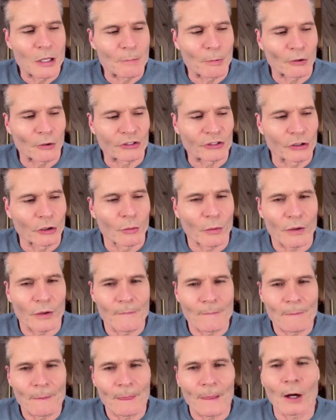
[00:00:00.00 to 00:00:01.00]
people still.
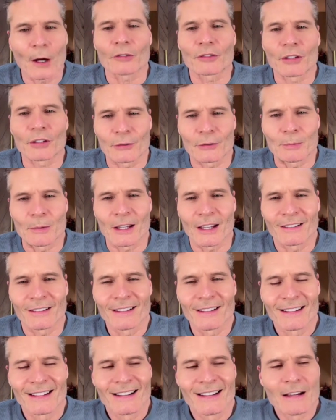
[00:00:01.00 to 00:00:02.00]
No, thanks, man.
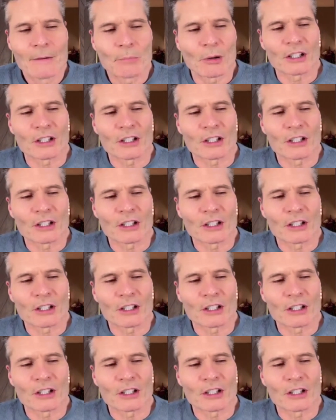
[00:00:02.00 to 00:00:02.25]
But